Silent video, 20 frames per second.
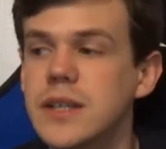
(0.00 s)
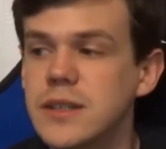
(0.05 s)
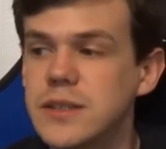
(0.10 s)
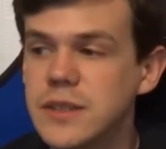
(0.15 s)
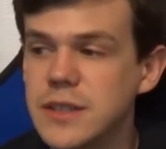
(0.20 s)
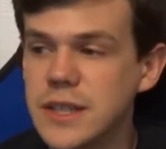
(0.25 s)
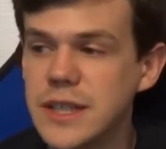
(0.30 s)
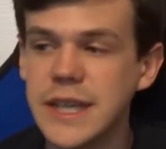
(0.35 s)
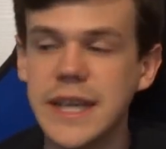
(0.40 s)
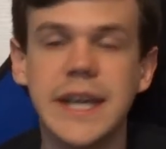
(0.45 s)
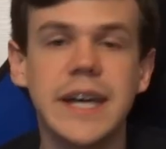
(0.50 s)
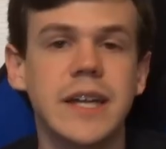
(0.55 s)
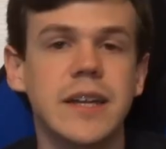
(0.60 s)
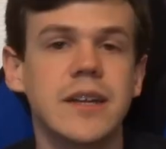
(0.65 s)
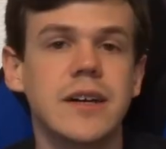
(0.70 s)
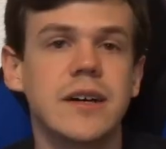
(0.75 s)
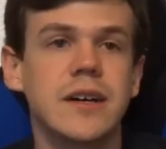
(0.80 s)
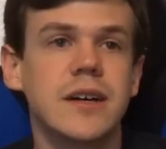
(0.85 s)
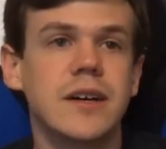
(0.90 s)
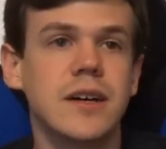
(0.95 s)
to get
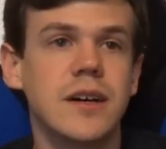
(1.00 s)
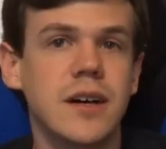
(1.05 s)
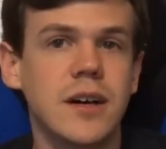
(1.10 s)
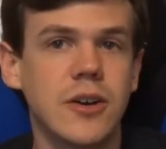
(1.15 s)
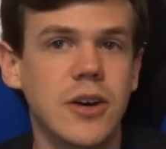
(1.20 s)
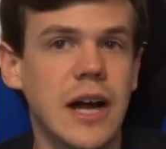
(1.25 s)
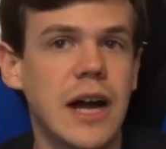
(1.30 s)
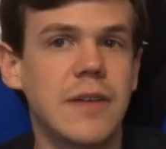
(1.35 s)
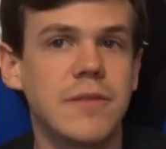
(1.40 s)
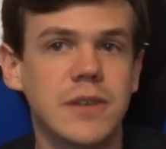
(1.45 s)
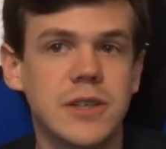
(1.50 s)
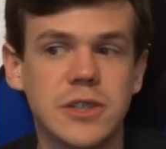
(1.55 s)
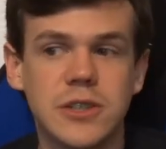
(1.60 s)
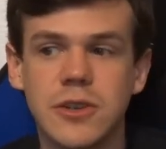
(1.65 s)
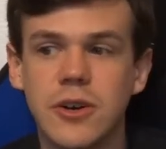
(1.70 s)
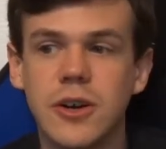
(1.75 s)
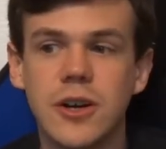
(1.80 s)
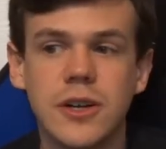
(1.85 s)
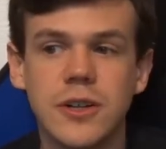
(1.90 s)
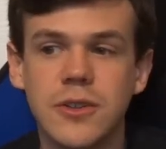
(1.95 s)
a graphics
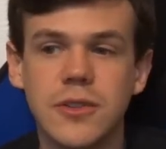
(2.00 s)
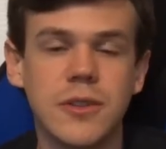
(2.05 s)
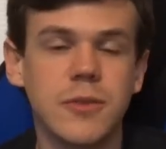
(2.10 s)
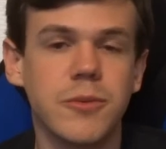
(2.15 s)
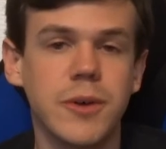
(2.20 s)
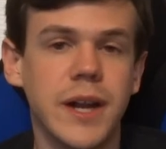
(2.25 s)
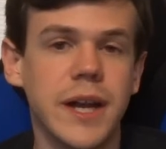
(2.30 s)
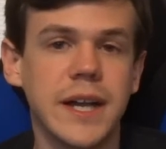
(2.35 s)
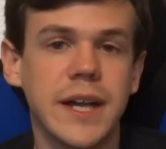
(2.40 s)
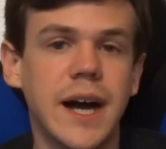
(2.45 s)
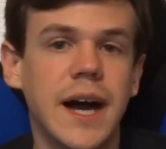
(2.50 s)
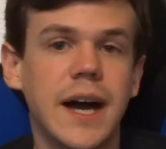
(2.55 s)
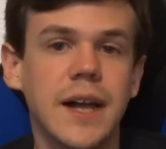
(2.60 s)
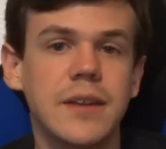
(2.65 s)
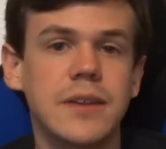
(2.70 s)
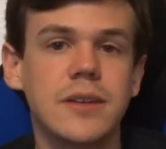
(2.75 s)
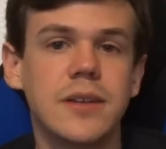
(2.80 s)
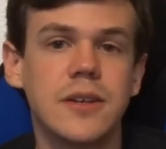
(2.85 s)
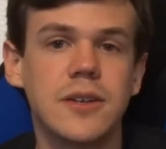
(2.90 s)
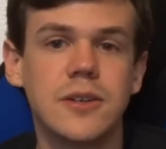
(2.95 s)
card other than what I got.
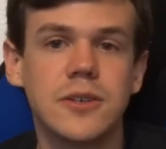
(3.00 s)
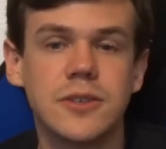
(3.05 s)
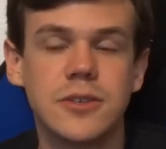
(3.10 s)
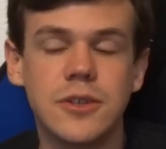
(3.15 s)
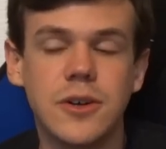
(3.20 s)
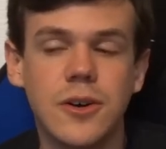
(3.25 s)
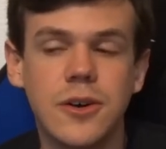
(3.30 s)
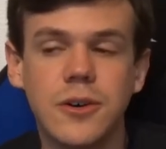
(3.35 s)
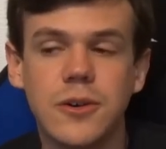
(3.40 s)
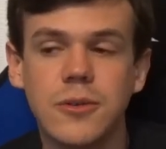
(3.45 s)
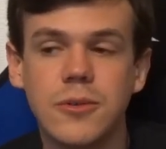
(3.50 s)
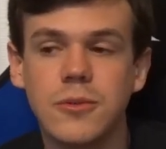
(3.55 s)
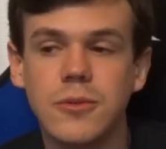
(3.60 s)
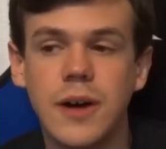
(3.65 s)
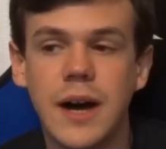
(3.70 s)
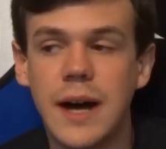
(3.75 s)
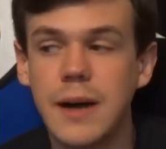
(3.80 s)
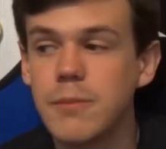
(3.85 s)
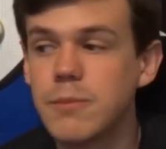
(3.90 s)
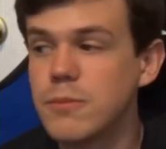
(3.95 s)
So
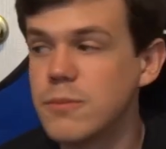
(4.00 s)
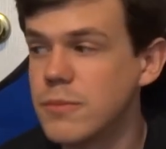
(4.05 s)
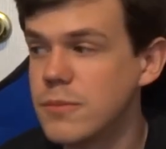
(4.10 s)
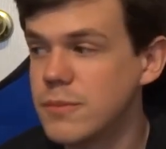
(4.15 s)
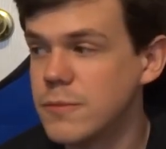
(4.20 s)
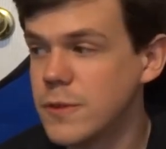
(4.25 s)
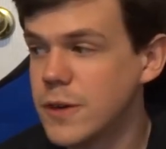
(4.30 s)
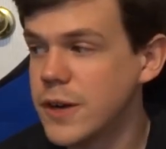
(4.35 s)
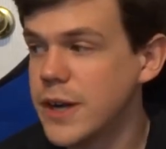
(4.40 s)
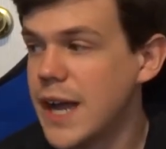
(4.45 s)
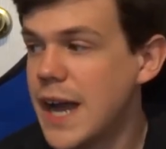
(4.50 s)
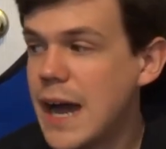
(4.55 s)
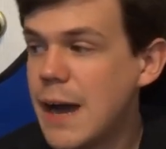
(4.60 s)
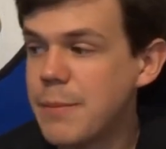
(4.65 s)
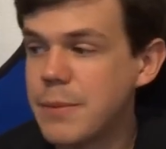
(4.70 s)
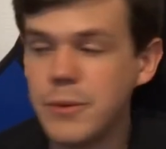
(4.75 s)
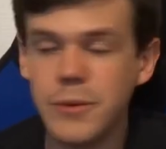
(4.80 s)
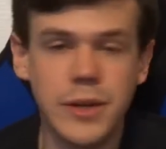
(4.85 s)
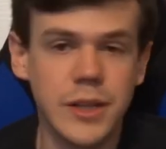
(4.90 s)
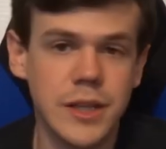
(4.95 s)
I'm very
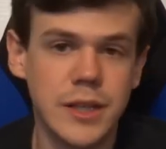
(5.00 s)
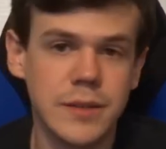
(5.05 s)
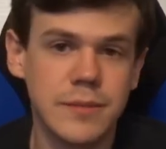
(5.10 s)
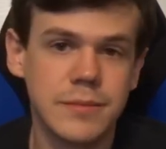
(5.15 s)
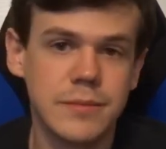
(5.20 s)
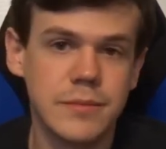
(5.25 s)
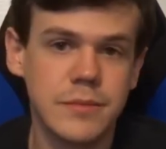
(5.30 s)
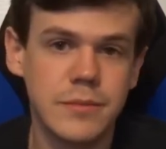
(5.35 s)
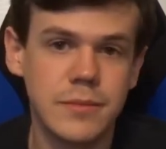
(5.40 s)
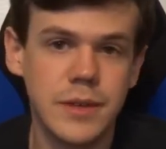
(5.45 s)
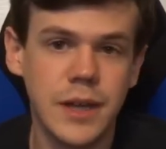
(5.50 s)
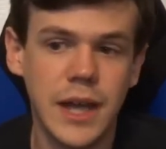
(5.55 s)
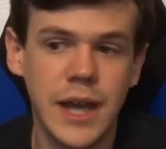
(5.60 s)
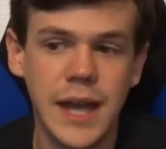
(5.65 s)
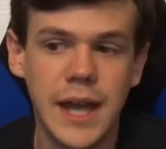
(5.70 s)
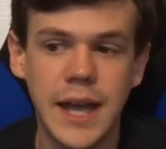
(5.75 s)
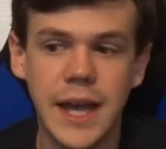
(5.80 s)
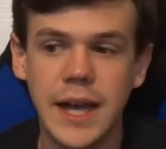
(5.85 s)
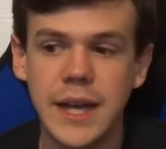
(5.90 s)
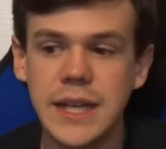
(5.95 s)
happy with it.
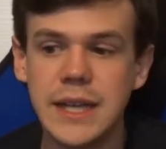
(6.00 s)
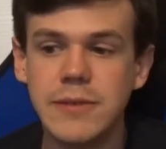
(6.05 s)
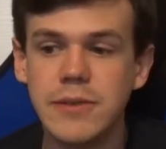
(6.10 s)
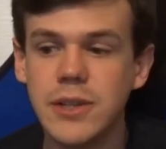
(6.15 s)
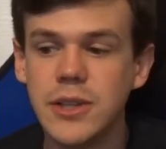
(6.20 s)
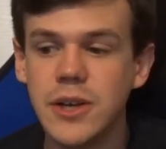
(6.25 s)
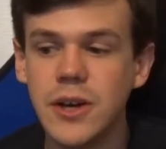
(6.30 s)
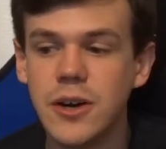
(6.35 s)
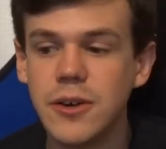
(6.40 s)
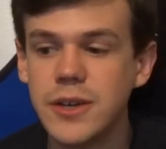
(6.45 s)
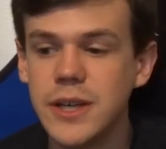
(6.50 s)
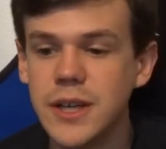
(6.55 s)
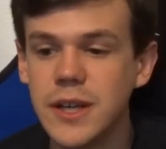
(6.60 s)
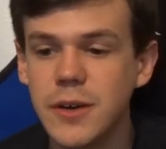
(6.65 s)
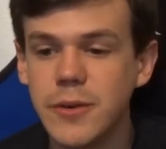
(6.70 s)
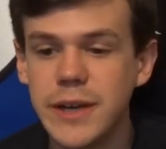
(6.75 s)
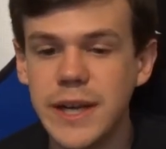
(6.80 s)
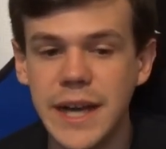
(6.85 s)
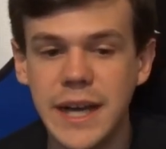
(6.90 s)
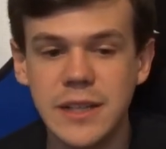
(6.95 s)
And even though you
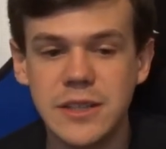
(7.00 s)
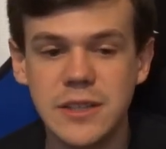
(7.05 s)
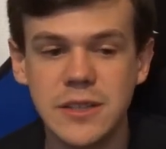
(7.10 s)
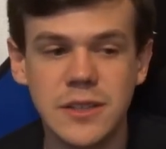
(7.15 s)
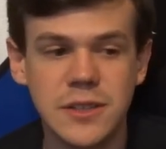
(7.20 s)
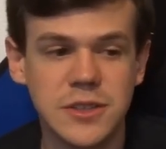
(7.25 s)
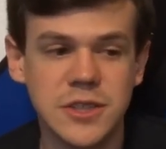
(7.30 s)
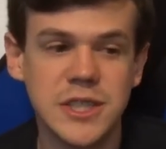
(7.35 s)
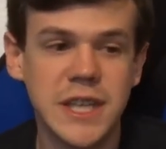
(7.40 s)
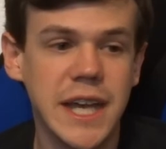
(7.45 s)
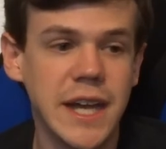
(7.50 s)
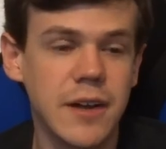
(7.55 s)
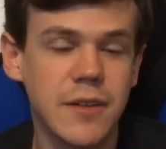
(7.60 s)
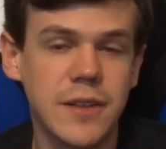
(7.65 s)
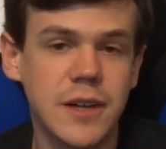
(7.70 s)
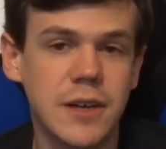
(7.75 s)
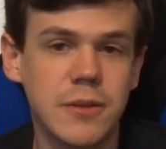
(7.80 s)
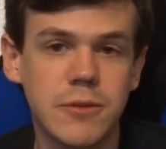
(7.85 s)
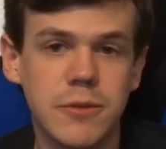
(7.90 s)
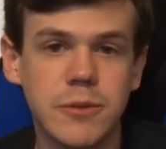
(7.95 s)
know we had a scare
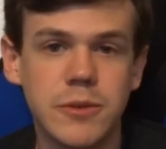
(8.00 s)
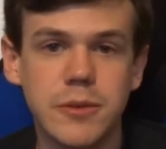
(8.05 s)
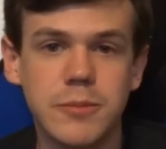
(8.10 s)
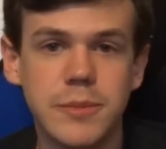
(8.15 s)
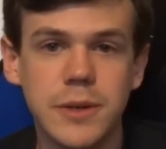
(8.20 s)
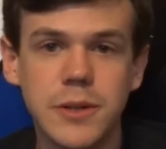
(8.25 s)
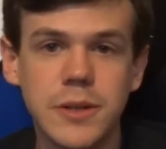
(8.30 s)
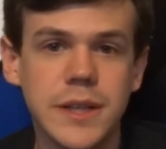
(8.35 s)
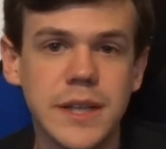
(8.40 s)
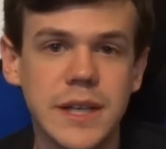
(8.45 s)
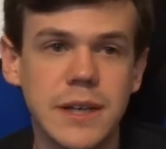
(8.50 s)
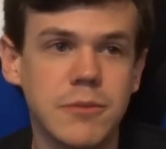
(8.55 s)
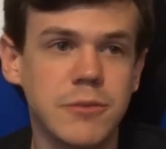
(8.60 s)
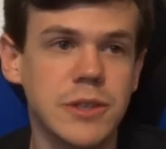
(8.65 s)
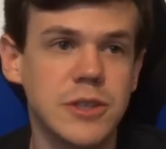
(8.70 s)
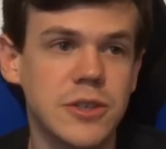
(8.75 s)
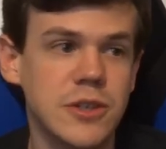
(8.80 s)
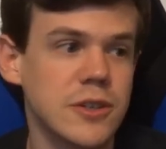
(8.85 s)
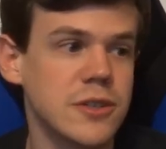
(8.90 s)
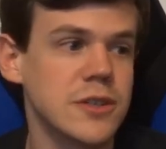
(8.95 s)
there when we were building it,
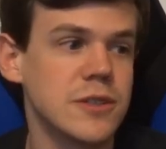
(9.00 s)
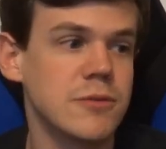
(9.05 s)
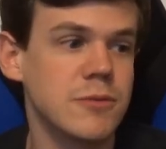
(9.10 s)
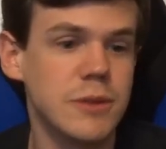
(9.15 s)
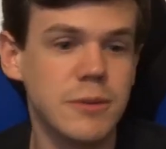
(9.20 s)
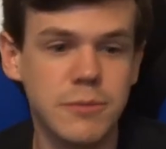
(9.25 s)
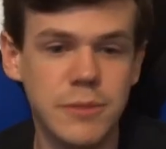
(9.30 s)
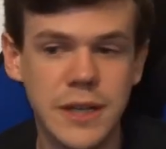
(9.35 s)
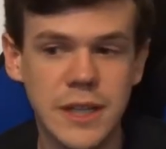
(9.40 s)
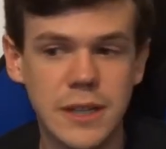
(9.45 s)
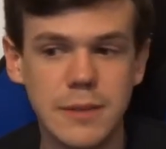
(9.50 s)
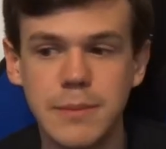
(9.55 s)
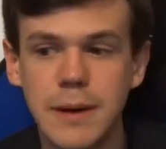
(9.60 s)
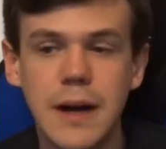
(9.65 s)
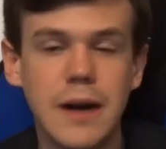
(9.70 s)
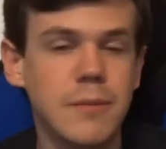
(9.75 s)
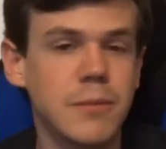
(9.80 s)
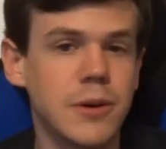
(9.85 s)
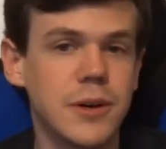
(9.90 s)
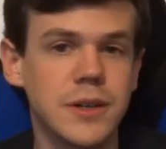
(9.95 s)
we turned, we hit the
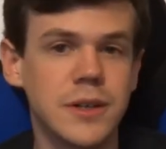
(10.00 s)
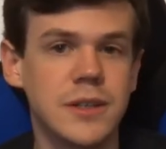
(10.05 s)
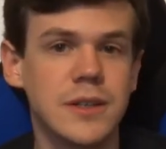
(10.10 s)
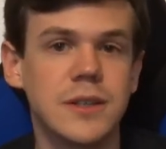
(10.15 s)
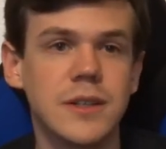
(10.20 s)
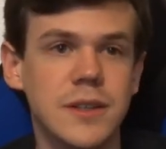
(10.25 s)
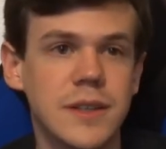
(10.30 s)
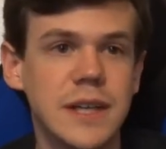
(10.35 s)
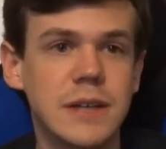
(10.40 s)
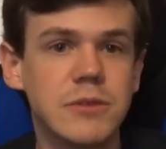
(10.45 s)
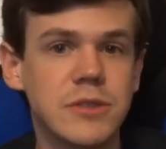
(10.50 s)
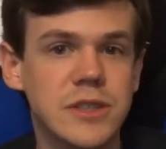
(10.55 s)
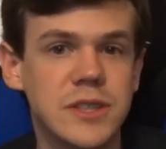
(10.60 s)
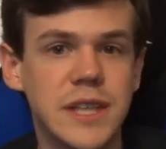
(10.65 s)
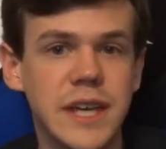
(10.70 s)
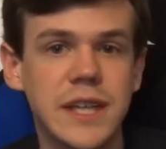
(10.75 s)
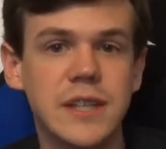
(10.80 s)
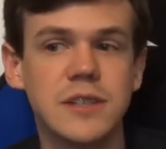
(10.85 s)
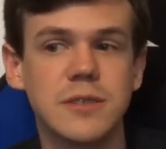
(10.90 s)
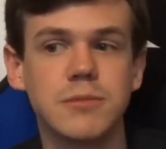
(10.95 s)
power button, and the thing was
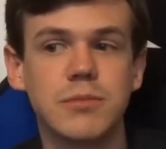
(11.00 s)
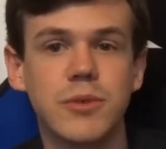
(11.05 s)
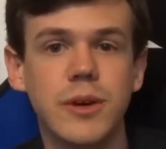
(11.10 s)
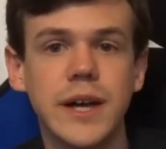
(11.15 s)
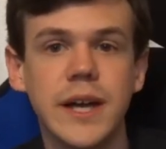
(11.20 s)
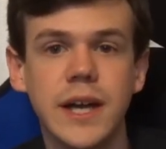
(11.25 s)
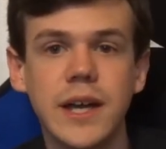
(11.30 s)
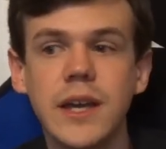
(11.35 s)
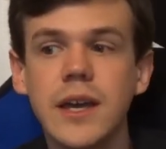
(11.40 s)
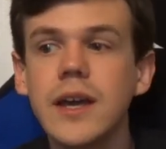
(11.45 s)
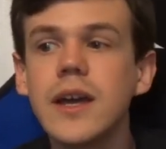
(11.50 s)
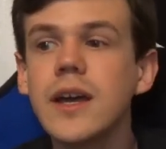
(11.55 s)
dead as a brick.